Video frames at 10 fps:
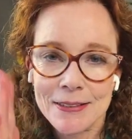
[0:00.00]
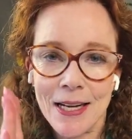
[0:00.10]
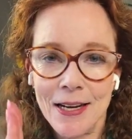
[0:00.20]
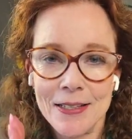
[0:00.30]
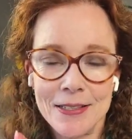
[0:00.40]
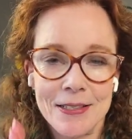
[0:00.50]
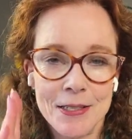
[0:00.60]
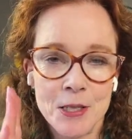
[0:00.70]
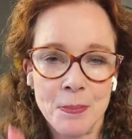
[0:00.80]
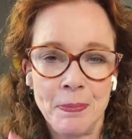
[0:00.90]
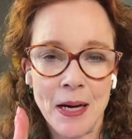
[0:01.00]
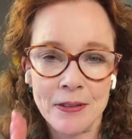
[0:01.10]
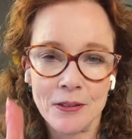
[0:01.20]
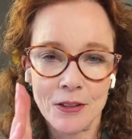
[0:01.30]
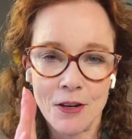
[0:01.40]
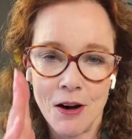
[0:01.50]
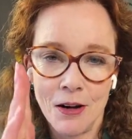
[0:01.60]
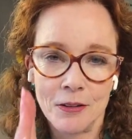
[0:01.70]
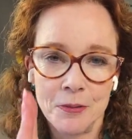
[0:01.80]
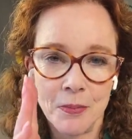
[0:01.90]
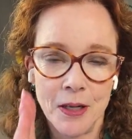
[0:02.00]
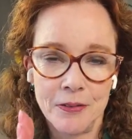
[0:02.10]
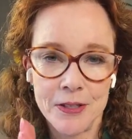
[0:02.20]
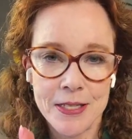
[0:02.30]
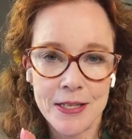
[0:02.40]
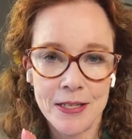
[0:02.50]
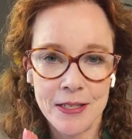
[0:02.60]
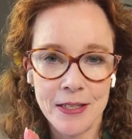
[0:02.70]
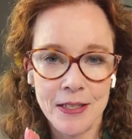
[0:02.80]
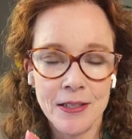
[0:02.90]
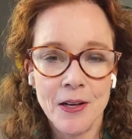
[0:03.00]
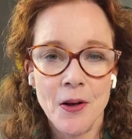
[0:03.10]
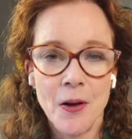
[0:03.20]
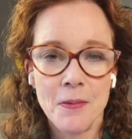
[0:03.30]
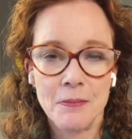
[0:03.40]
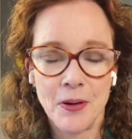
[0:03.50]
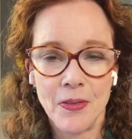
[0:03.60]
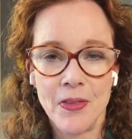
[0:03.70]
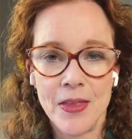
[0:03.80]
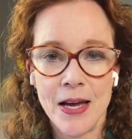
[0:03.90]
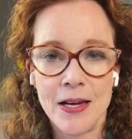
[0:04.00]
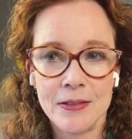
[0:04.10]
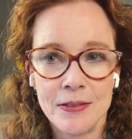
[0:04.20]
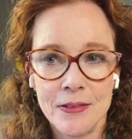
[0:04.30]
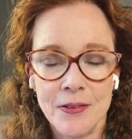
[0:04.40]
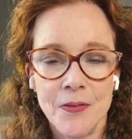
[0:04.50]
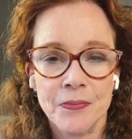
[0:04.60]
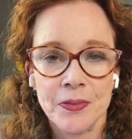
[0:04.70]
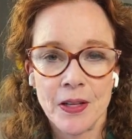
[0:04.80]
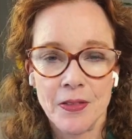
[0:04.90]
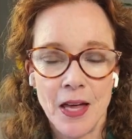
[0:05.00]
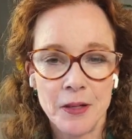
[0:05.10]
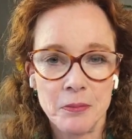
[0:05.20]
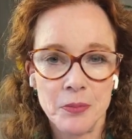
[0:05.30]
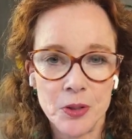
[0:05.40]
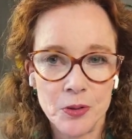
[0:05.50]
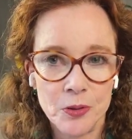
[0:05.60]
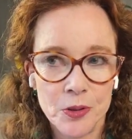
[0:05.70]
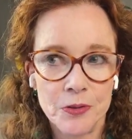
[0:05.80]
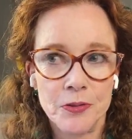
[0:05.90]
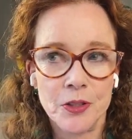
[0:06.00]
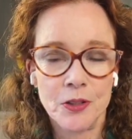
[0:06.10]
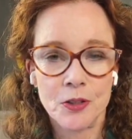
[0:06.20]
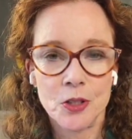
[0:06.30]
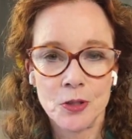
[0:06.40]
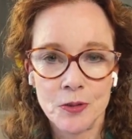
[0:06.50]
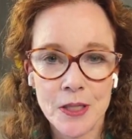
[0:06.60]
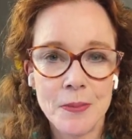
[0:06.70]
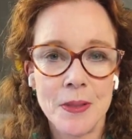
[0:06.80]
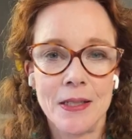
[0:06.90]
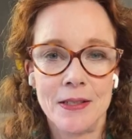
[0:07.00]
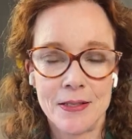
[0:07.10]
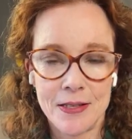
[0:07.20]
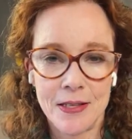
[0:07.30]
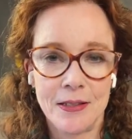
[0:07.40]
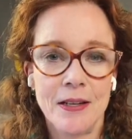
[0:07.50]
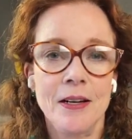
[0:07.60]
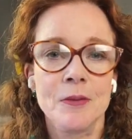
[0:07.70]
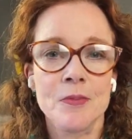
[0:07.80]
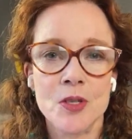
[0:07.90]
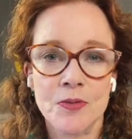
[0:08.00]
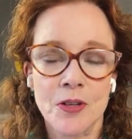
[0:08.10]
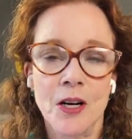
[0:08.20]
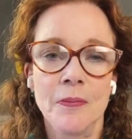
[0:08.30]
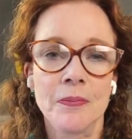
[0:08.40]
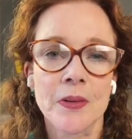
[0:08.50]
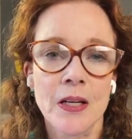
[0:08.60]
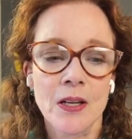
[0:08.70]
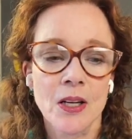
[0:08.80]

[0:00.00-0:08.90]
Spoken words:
tight spinal column of acidity, but then that beautiful creaminess that comes from